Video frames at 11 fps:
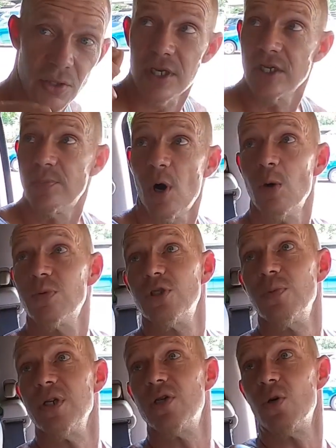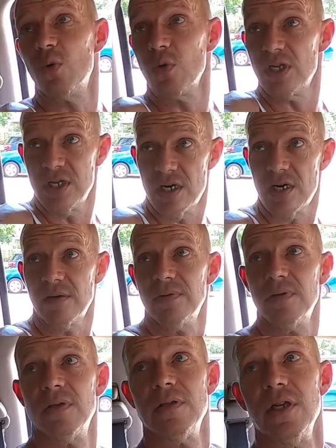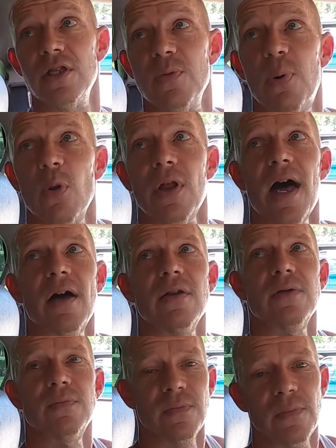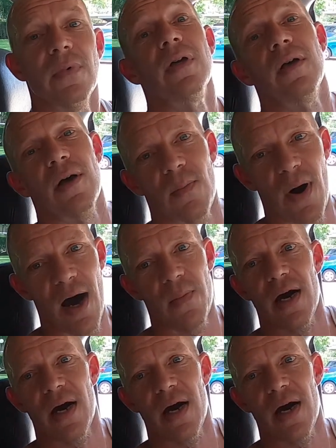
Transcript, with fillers: So this bulb should be cool enough. Then you pull it out, you, my